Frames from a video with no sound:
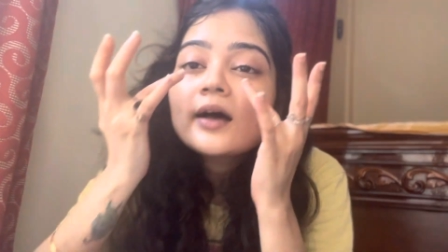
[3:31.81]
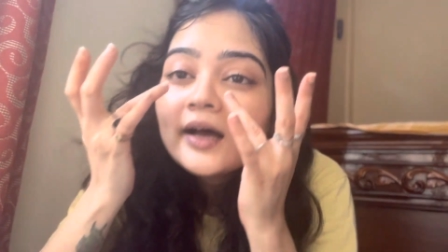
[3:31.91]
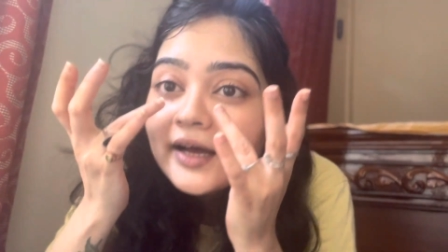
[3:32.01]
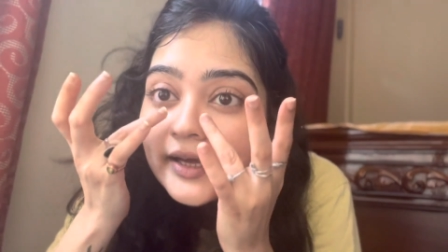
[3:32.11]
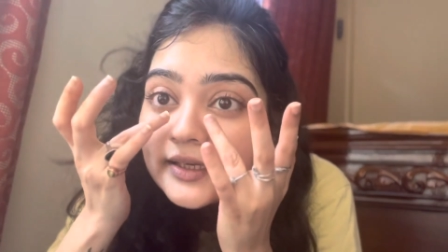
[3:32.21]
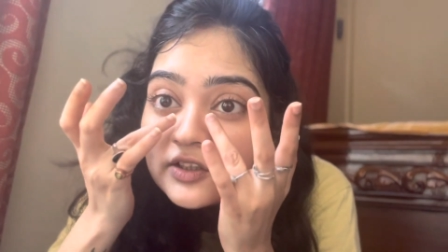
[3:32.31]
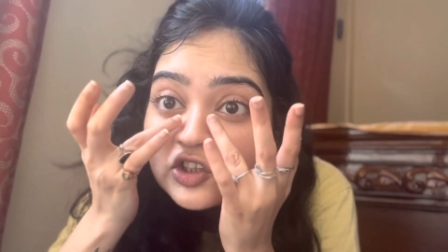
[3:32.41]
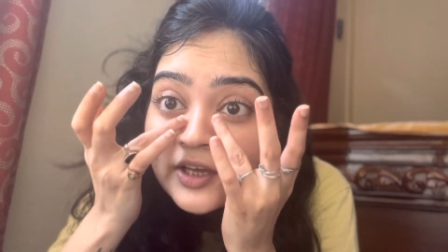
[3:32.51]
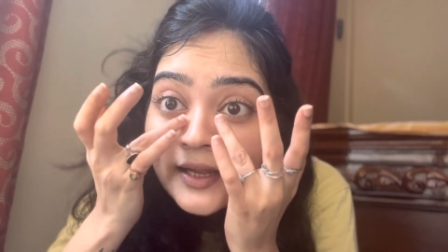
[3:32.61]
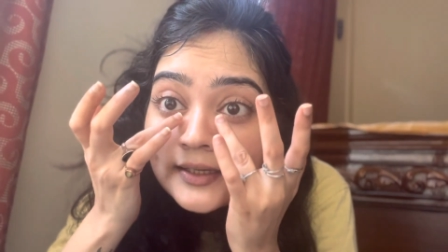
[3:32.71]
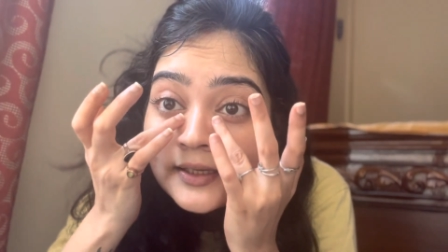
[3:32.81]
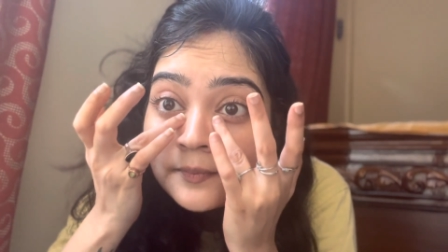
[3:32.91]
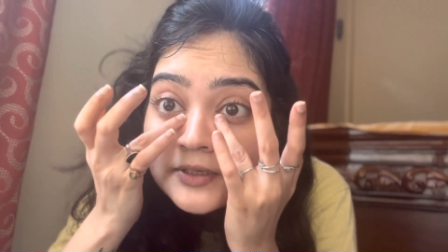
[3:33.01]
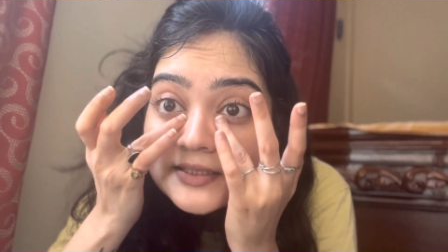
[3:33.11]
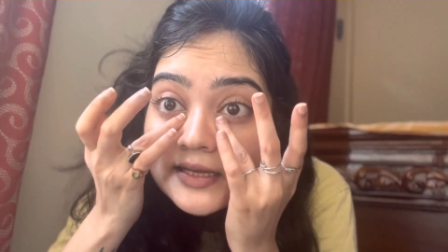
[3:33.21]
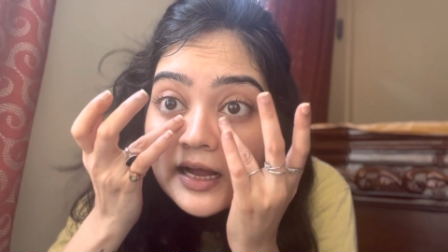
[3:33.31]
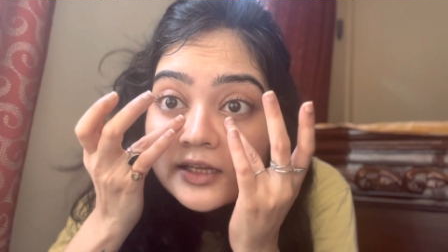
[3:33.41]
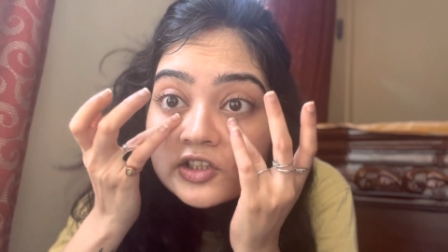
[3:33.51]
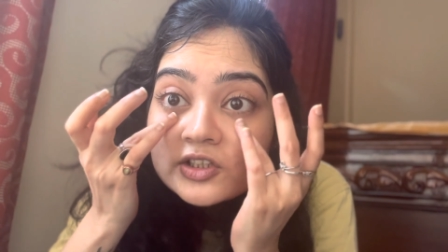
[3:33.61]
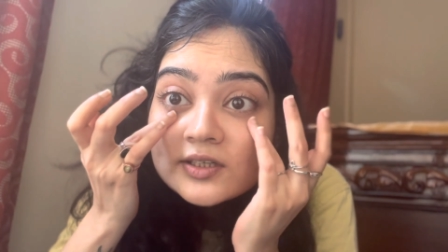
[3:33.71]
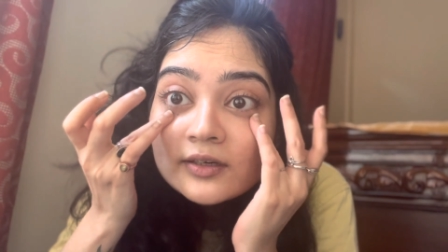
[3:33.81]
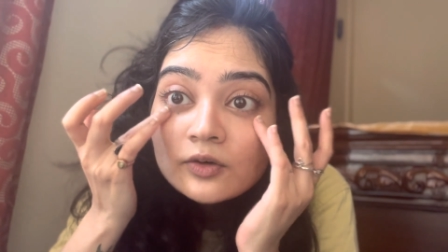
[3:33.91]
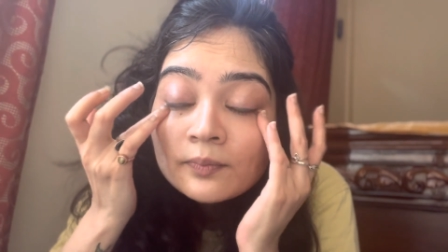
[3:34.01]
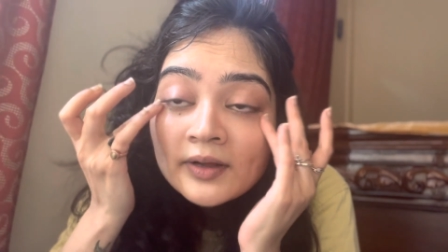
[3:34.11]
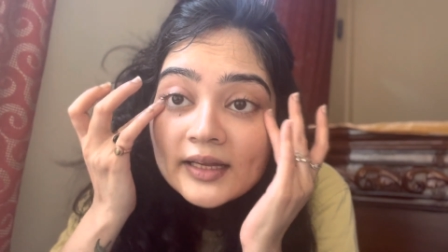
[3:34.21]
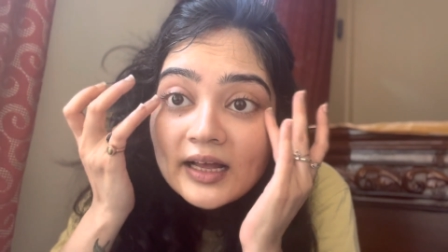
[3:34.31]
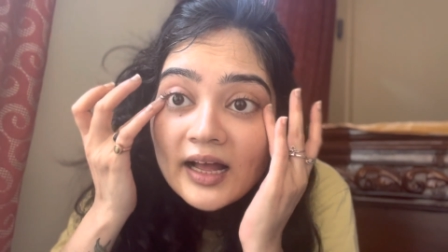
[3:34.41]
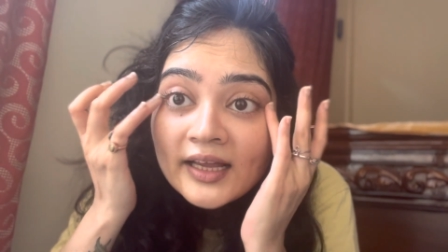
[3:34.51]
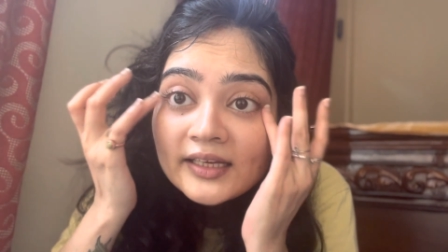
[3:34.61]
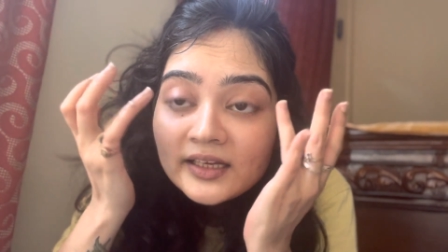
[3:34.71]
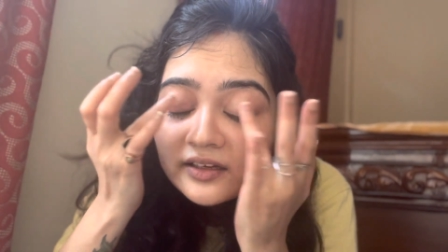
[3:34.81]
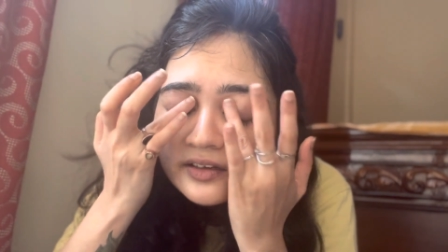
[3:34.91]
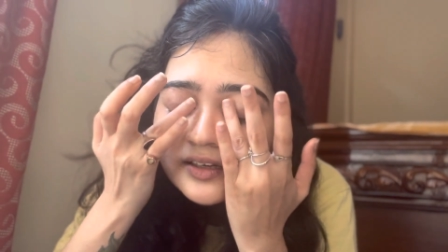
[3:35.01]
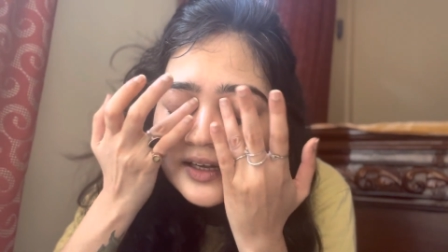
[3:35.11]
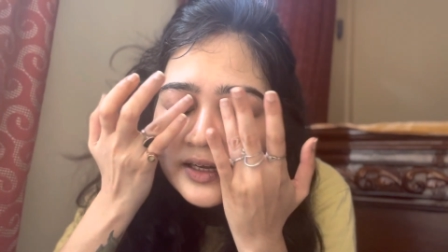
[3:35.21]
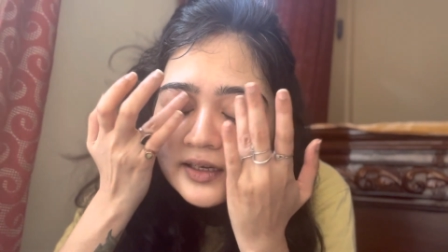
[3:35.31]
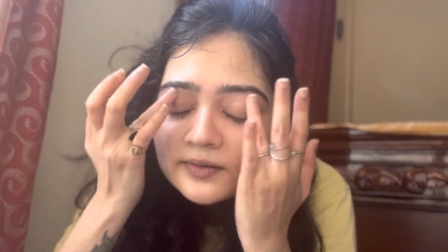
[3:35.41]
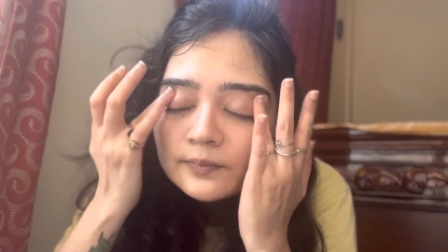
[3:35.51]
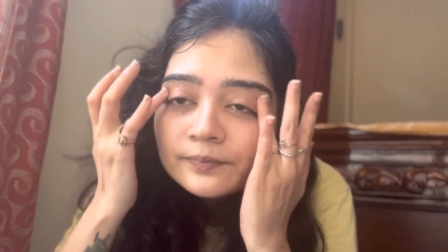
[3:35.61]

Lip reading: I gently massage it around my eye area,